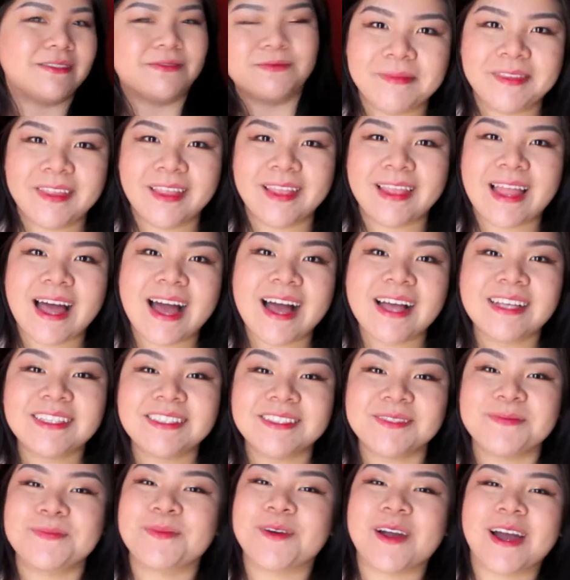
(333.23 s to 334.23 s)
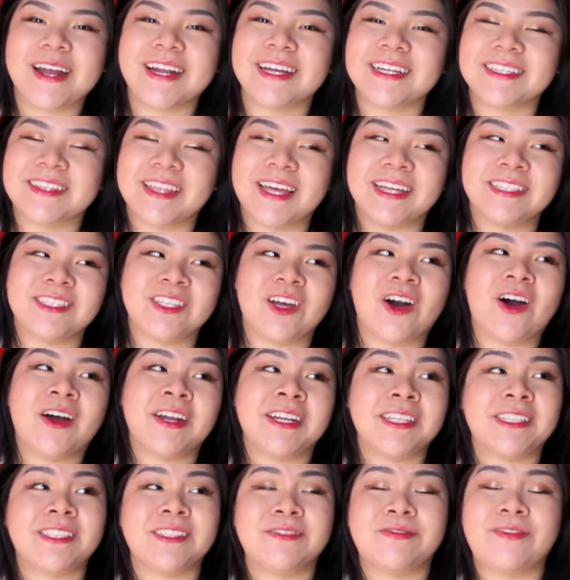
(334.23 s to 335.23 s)
The last product that's
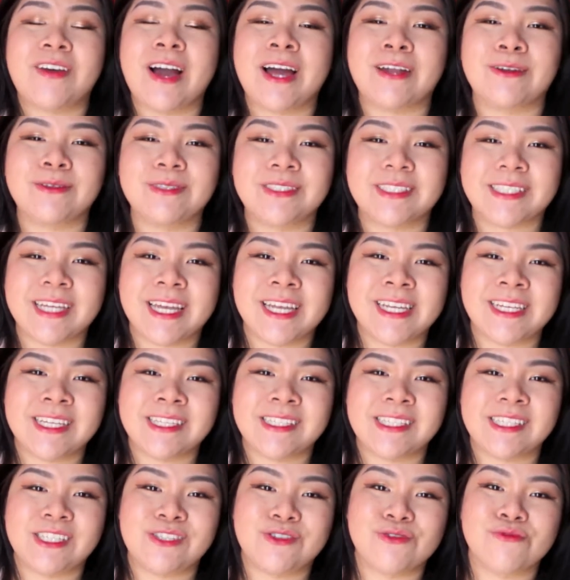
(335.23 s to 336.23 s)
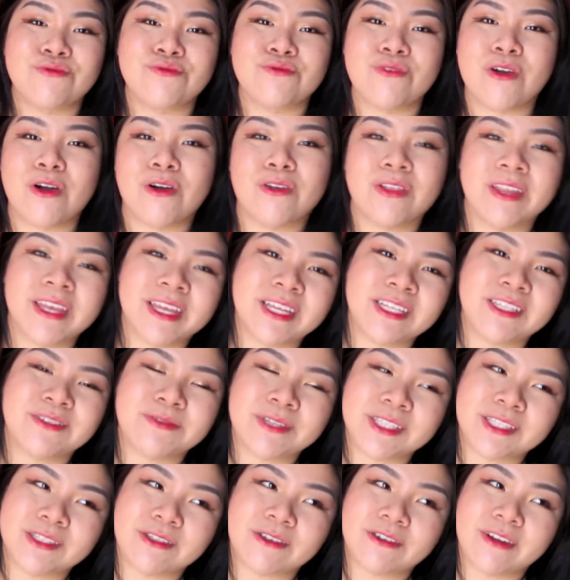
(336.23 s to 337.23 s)
on its final stages into rolling into
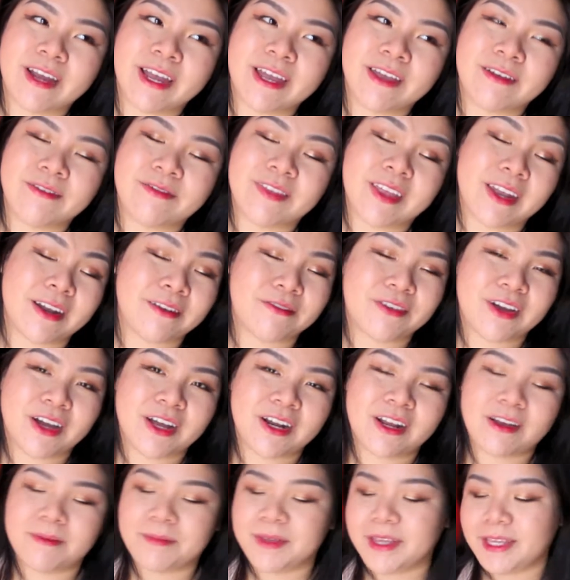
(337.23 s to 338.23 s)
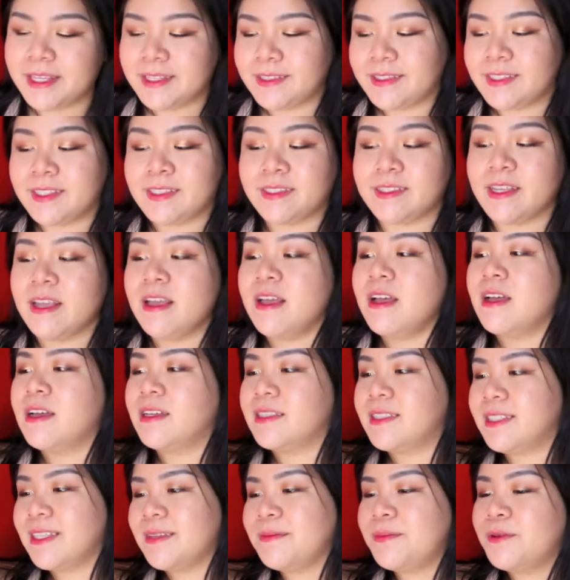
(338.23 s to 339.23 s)
its grave that I've cut up is this
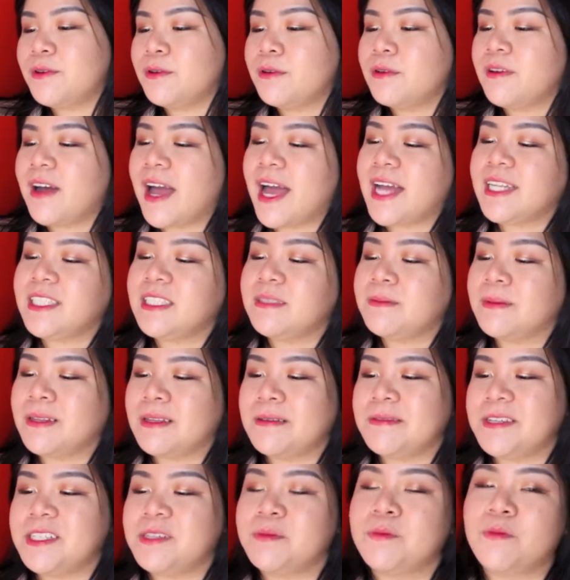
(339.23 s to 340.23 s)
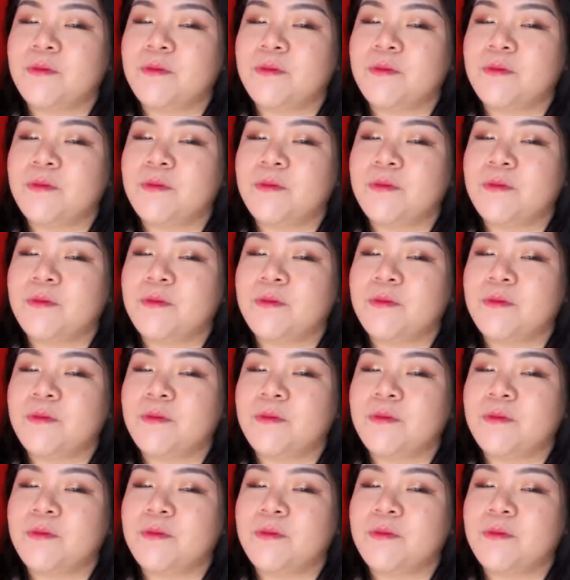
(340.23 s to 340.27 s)
Simple Anti-Blemish